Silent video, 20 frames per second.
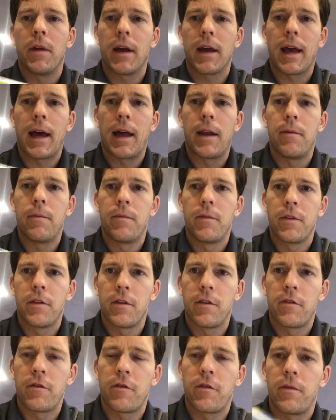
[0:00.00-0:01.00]
Again,
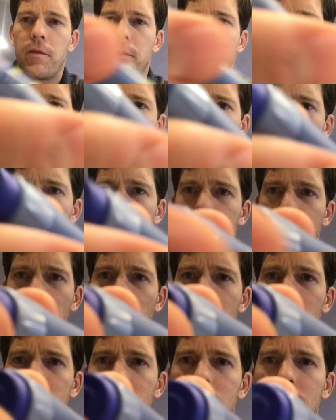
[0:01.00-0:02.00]

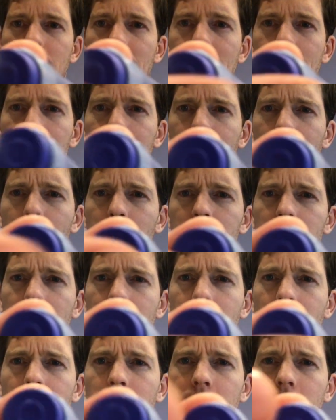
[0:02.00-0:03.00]
spin top here, which
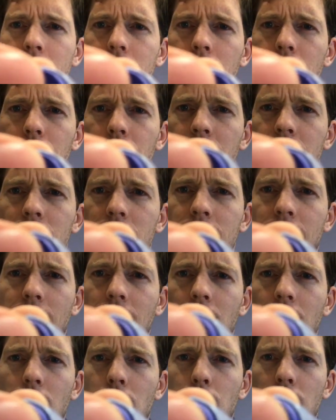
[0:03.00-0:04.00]
I like. It's
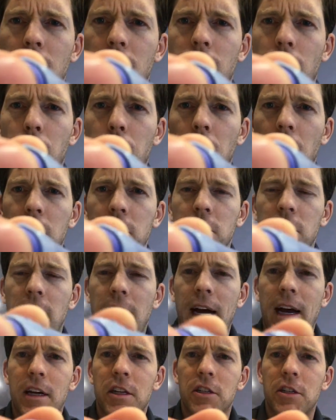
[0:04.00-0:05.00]
got a little bit of a
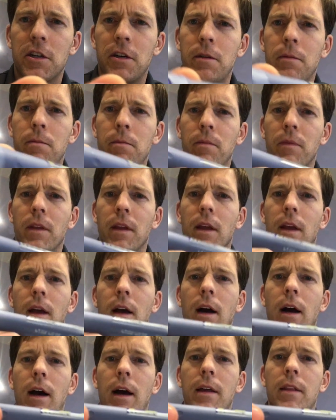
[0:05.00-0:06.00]
plungy action.
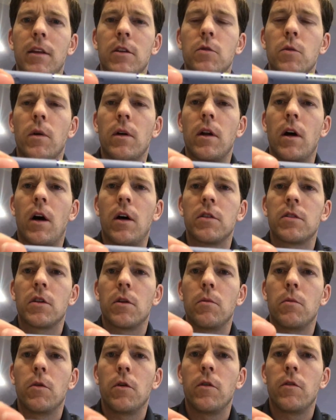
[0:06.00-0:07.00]
And this one
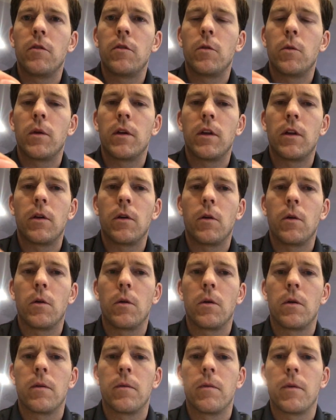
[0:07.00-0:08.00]
also moved when
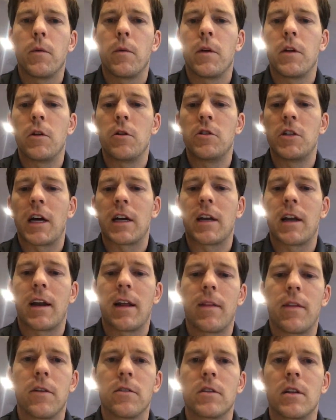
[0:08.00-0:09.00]
you injected
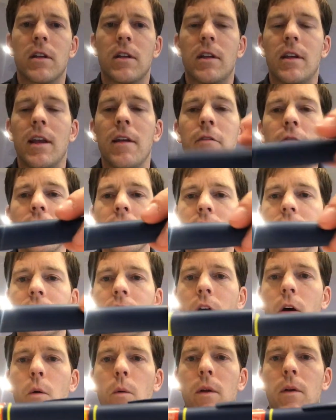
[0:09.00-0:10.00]
it. There's a difference
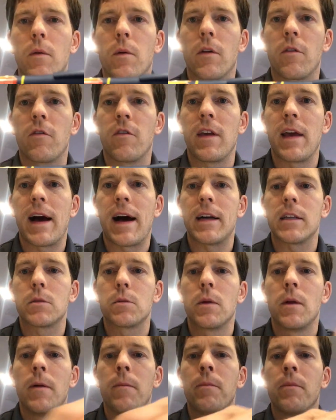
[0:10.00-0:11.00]
though with
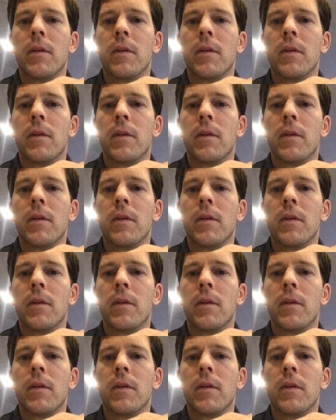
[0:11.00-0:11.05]
Fiasp.